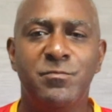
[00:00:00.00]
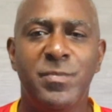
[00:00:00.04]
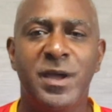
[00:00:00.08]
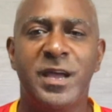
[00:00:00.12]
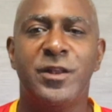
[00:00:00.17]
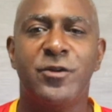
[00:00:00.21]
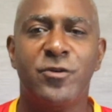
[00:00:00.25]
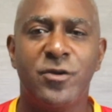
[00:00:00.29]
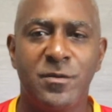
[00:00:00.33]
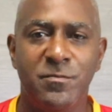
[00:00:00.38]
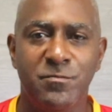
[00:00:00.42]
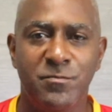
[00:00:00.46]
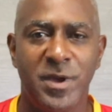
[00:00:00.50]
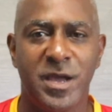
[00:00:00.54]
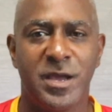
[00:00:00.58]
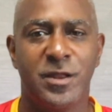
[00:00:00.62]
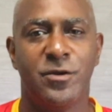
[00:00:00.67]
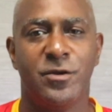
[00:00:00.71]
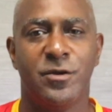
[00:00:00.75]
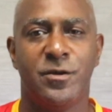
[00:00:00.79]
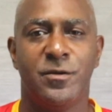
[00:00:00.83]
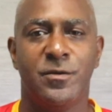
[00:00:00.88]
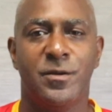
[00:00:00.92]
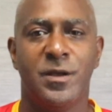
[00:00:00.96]
better and
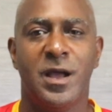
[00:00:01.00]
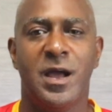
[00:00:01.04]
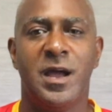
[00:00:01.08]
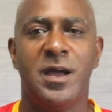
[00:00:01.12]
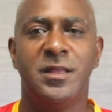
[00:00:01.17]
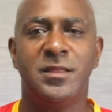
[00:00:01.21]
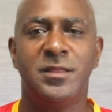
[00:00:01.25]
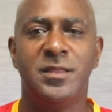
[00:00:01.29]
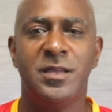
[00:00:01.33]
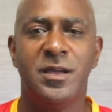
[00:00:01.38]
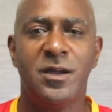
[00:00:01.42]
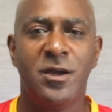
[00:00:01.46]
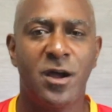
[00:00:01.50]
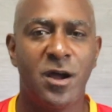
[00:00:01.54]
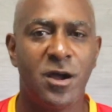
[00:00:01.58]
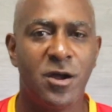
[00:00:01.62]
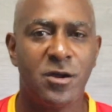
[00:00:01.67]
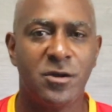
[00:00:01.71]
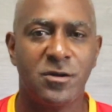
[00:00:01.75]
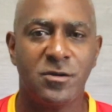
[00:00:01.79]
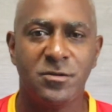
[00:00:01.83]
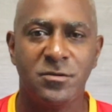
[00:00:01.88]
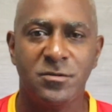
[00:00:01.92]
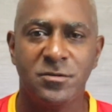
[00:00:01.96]
better, and there
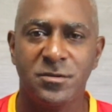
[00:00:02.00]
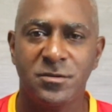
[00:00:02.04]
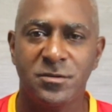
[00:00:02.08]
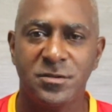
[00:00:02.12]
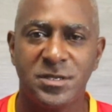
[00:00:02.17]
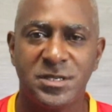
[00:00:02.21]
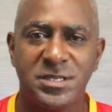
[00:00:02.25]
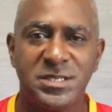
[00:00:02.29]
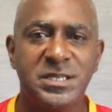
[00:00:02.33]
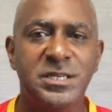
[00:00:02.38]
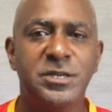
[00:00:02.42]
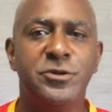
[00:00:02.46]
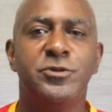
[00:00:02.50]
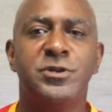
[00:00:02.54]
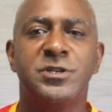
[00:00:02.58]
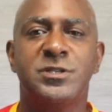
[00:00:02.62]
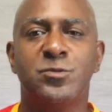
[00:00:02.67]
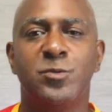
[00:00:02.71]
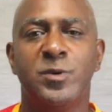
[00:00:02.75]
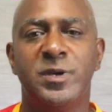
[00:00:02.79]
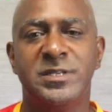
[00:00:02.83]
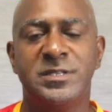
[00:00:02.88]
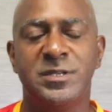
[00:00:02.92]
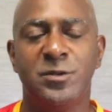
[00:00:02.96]
are serious
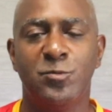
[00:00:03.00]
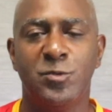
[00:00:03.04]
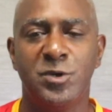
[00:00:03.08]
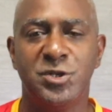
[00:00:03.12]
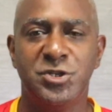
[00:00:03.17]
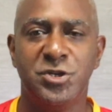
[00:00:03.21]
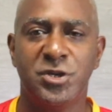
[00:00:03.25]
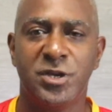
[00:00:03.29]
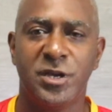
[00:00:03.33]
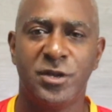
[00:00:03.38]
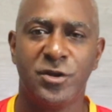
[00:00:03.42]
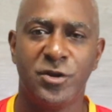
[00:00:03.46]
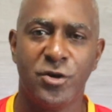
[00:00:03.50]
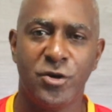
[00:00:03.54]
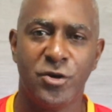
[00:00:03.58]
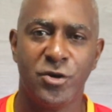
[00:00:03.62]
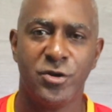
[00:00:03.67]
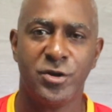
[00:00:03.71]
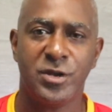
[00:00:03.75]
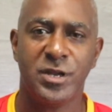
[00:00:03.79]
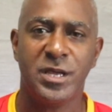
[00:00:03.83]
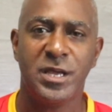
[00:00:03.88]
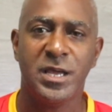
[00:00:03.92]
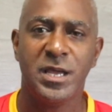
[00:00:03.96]
ways in which you can
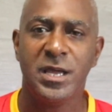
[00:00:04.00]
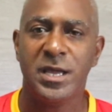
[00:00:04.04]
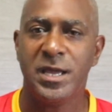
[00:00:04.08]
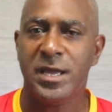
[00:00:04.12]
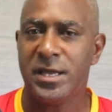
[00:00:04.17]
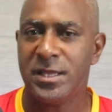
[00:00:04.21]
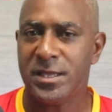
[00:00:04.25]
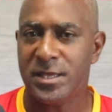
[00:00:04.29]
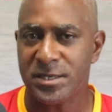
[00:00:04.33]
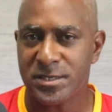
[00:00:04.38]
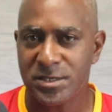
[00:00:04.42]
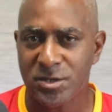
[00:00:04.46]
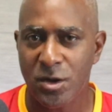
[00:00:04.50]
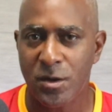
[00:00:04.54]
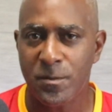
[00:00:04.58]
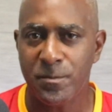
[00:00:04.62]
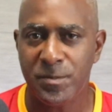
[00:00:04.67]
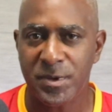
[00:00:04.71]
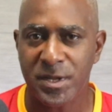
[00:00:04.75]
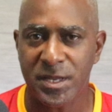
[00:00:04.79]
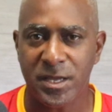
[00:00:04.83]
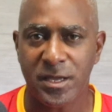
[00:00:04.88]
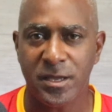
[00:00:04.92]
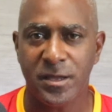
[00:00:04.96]
earn in this
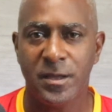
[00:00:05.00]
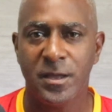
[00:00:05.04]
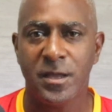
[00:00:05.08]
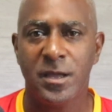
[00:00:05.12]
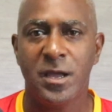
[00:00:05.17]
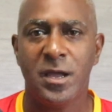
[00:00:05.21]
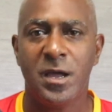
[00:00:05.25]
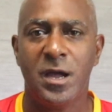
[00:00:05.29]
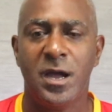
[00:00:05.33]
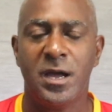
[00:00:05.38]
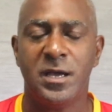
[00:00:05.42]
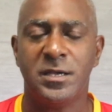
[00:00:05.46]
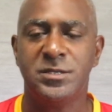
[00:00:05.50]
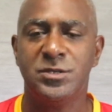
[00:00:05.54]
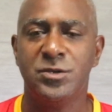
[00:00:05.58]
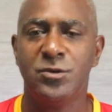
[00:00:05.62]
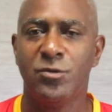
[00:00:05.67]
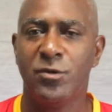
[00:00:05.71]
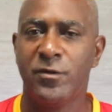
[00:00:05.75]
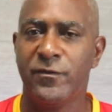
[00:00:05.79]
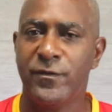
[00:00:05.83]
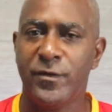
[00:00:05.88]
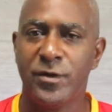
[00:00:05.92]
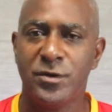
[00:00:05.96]
company. As you
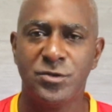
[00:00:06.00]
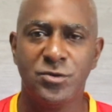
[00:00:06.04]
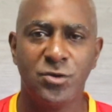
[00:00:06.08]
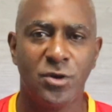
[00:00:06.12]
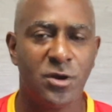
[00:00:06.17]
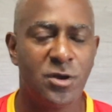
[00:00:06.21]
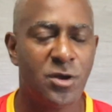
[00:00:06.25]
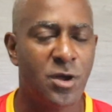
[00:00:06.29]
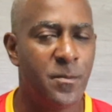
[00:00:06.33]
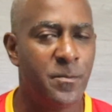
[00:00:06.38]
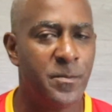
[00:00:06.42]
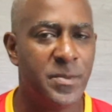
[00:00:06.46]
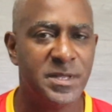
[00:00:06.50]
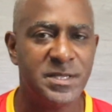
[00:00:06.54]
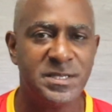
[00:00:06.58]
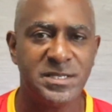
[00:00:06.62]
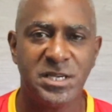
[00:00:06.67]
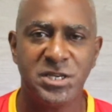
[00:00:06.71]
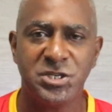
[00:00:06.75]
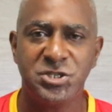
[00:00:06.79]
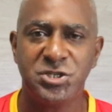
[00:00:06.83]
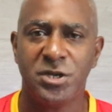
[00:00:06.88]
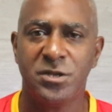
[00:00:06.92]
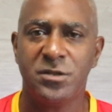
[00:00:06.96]
refer to our
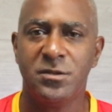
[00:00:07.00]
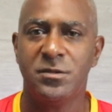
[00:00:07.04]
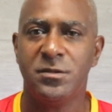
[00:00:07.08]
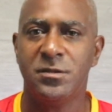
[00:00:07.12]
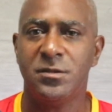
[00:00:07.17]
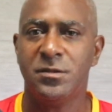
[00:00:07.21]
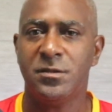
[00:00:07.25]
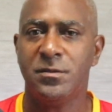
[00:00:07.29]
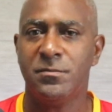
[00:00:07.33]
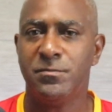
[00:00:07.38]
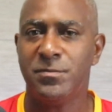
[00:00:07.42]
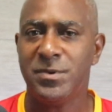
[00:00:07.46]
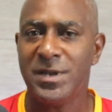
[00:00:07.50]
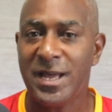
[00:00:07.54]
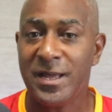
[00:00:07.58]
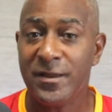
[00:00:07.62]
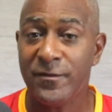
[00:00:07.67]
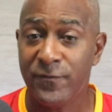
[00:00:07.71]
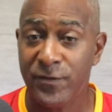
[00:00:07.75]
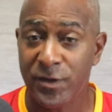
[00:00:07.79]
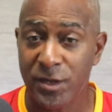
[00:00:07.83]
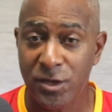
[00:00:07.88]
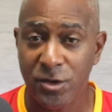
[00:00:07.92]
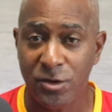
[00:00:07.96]
compensation
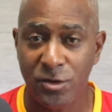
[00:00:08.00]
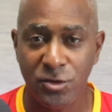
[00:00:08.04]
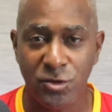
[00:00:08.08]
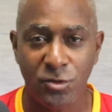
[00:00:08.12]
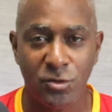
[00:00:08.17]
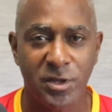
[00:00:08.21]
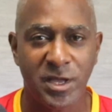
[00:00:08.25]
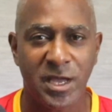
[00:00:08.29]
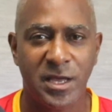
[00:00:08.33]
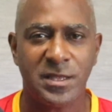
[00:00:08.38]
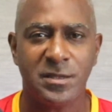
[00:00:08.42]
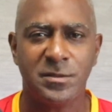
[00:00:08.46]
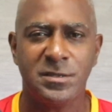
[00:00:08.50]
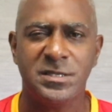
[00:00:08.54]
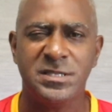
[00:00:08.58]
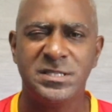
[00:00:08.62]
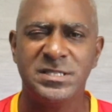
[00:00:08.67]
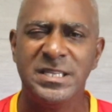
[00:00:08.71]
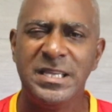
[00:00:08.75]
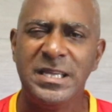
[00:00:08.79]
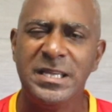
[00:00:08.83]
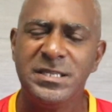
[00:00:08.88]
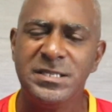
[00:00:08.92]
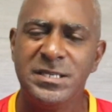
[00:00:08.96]
plan video, you'll get
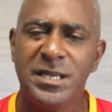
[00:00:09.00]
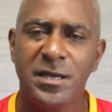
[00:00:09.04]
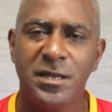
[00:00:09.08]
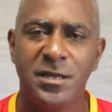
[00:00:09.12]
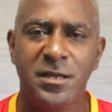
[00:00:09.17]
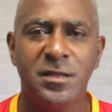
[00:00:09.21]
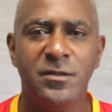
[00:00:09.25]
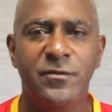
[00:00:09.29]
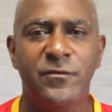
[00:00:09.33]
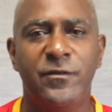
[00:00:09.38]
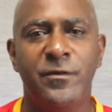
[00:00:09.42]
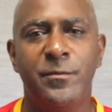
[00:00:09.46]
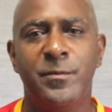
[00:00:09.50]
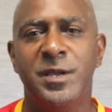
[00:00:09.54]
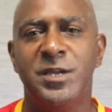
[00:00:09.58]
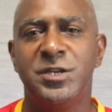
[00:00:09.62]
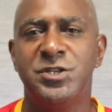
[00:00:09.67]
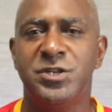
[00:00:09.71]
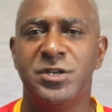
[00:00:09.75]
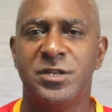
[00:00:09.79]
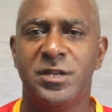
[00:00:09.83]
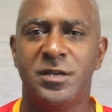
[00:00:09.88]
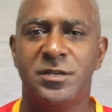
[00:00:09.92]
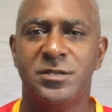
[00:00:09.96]
detailed
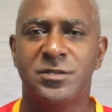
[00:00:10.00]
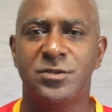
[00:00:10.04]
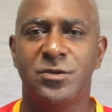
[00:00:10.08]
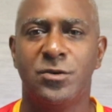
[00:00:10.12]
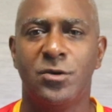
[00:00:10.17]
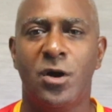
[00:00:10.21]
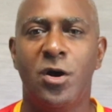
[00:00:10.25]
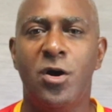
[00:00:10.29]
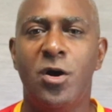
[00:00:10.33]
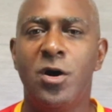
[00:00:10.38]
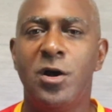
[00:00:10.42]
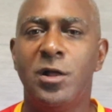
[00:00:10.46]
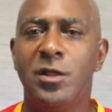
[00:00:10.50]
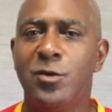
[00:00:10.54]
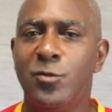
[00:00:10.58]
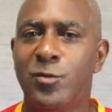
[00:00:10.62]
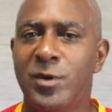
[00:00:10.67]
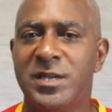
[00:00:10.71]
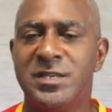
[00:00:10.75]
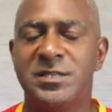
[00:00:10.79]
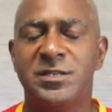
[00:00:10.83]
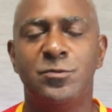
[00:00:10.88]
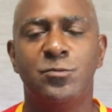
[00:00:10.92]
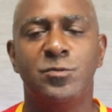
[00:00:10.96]
information as to all the
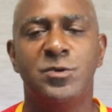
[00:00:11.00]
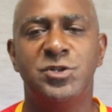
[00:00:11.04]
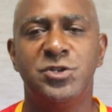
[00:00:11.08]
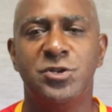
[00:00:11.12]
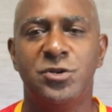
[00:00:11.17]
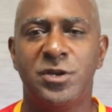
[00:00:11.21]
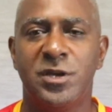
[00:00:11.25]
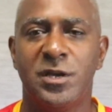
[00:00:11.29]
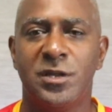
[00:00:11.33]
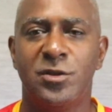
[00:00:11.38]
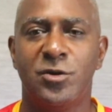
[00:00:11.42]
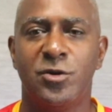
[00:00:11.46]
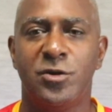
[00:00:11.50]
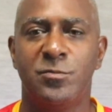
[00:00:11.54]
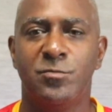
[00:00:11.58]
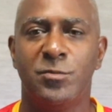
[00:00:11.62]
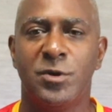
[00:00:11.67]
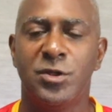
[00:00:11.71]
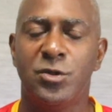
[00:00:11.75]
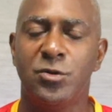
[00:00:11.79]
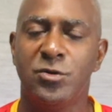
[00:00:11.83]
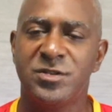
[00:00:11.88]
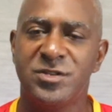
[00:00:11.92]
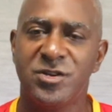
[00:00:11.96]
ways in which you can learn,
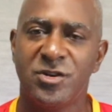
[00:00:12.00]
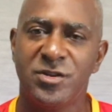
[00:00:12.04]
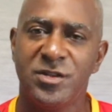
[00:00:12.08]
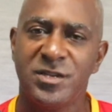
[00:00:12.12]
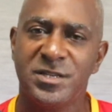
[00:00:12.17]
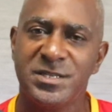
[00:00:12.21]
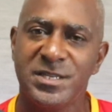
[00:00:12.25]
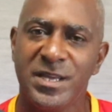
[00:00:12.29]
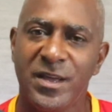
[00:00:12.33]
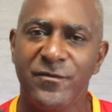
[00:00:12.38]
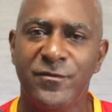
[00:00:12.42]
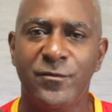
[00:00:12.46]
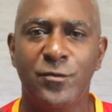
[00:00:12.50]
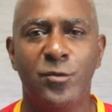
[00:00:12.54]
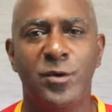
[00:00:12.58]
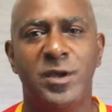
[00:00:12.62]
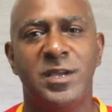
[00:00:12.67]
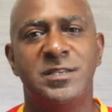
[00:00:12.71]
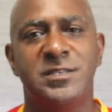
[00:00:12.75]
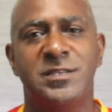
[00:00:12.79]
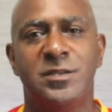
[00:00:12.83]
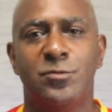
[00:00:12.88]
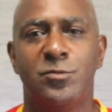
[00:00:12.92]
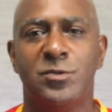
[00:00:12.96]
but those are the 7
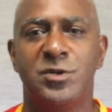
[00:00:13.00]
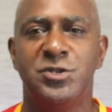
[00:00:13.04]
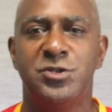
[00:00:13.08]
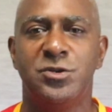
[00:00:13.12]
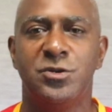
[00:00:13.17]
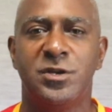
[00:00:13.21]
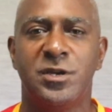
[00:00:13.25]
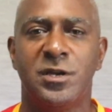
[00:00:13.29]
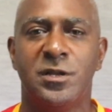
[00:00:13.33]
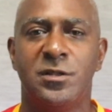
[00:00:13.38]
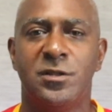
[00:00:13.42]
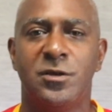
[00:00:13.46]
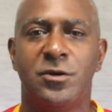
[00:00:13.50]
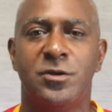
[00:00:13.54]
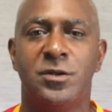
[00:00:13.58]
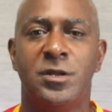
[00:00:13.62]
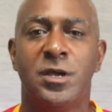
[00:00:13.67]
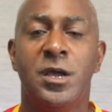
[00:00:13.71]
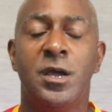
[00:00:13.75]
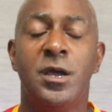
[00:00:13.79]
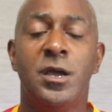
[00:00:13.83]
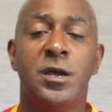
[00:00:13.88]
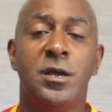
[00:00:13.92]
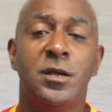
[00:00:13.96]
ways in which you can learn.
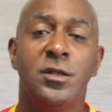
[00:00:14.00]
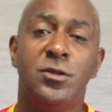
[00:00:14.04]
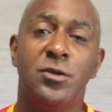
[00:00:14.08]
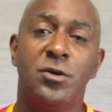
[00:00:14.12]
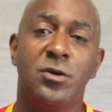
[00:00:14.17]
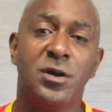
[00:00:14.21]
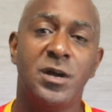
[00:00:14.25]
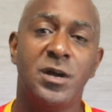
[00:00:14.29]
Now,